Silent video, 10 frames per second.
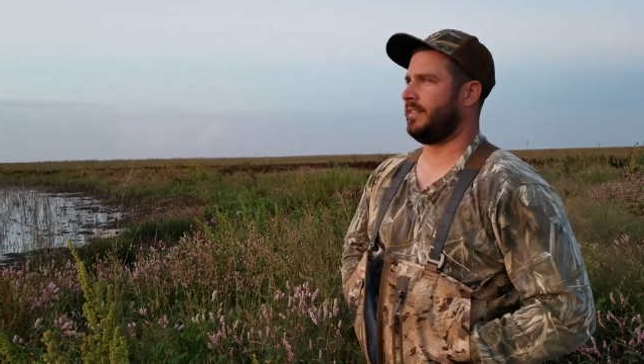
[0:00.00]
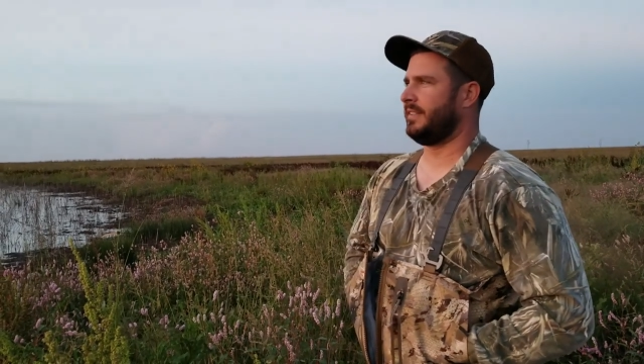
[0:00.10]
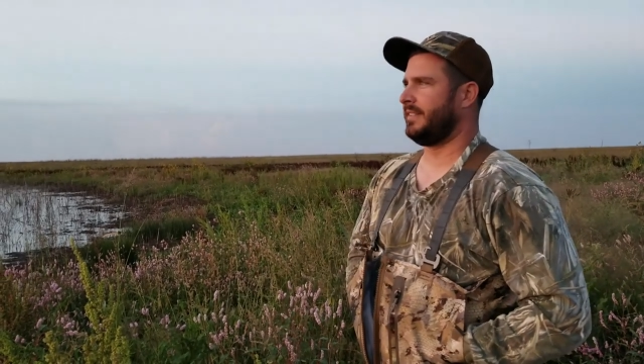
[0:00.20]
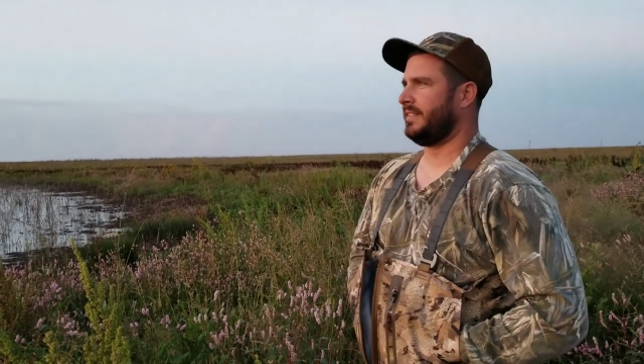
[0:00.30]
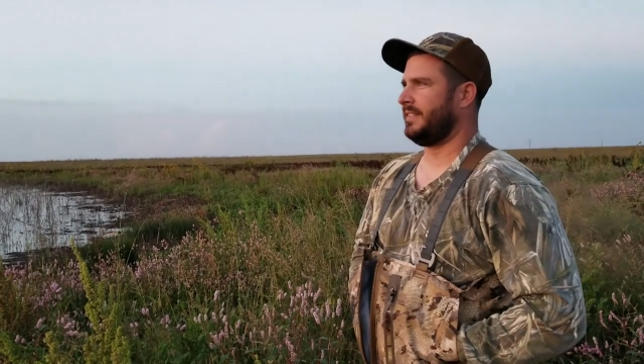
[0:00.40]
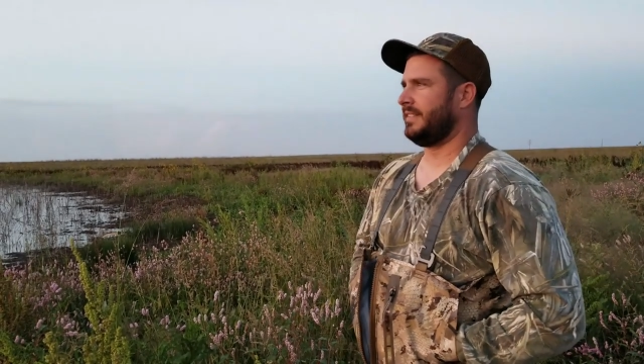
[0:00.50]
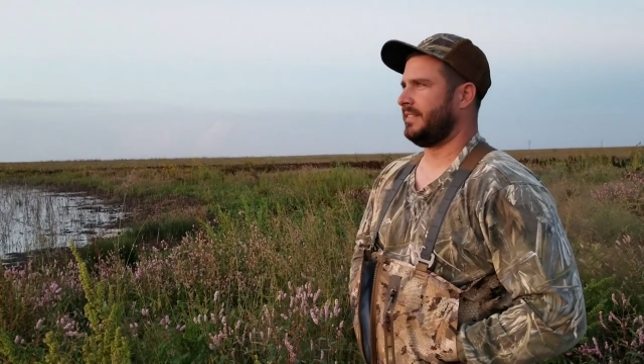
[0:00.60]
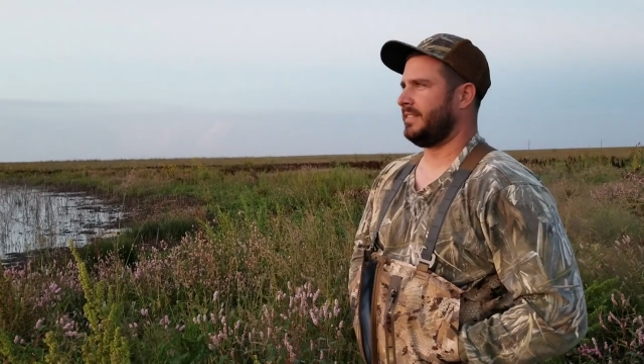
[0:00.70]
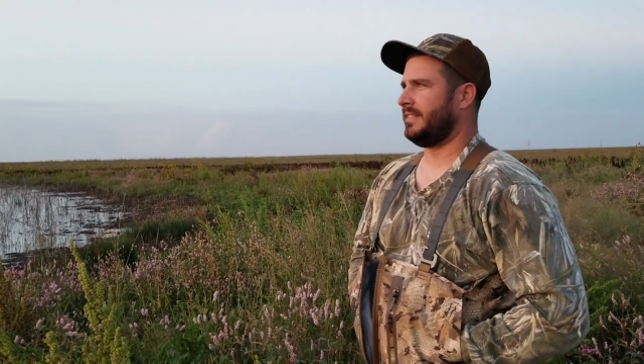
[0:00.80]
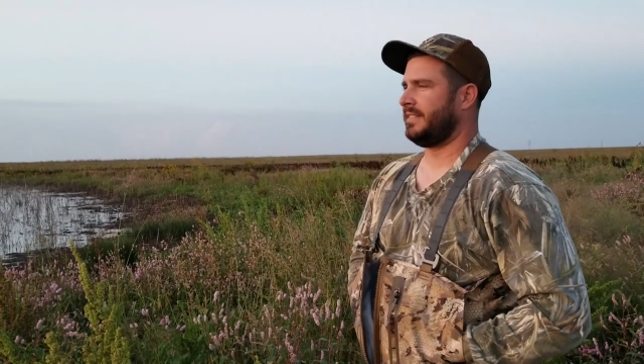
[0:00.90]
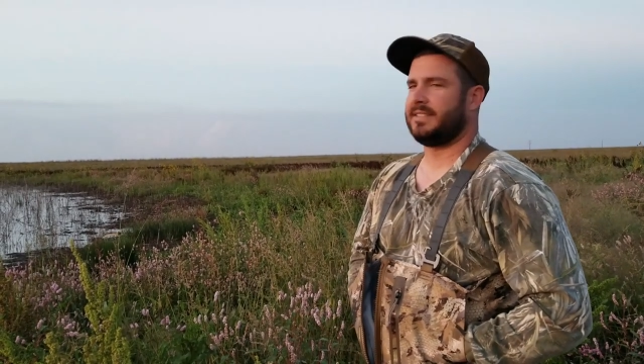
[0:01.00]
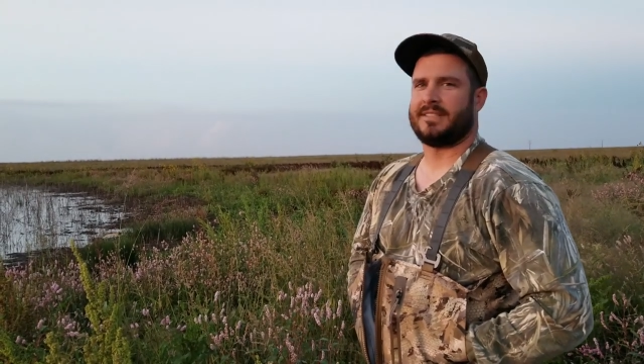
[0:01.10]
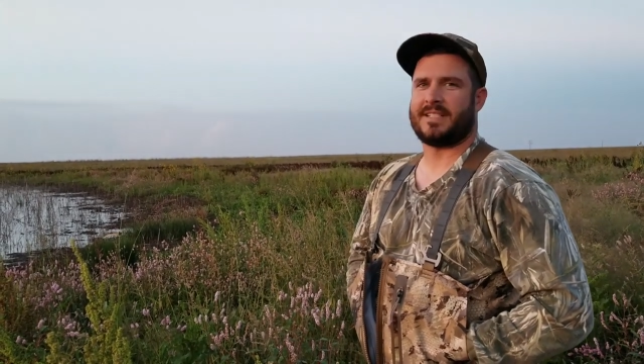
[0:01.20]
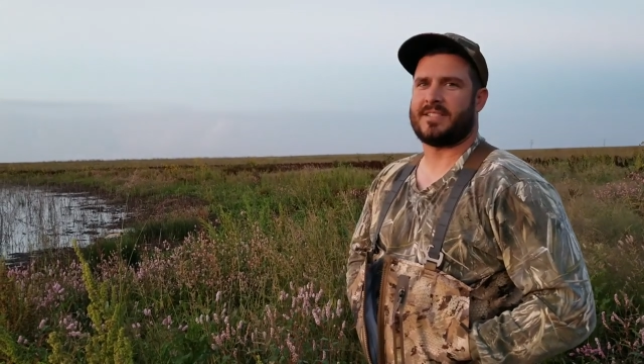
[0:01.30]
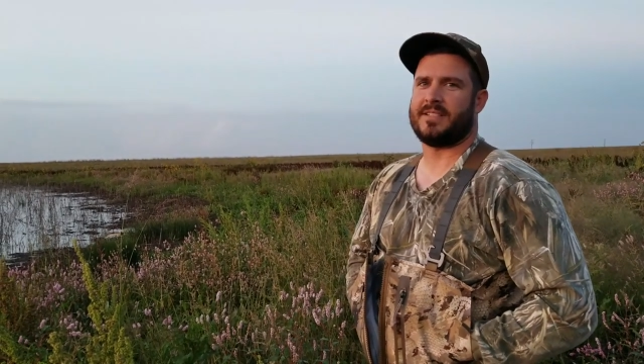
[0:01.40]
They're calling their shot.
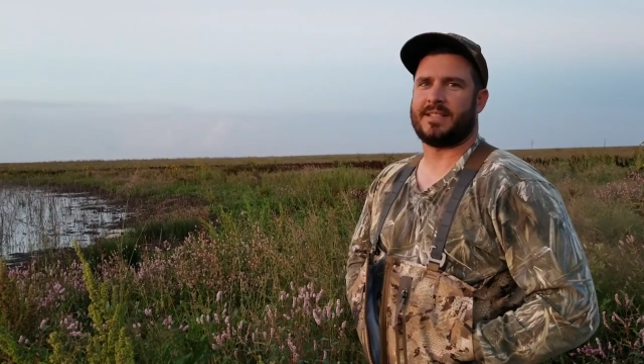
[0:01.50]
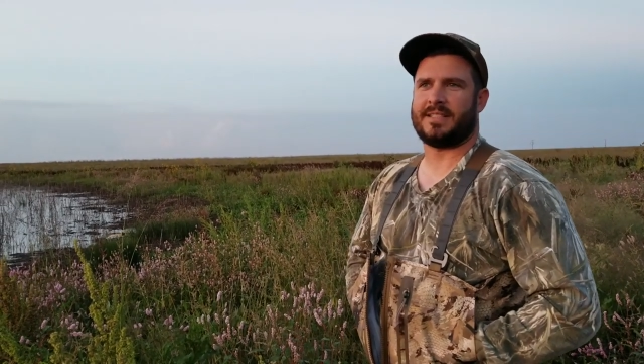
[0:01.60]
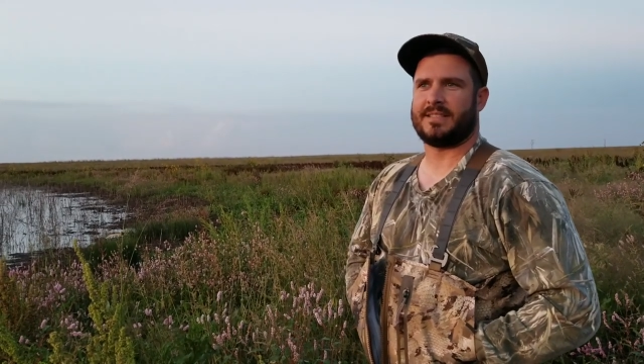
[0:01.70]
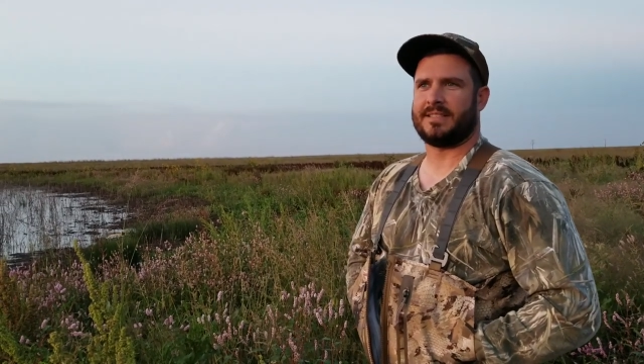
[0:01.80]
Let's do it.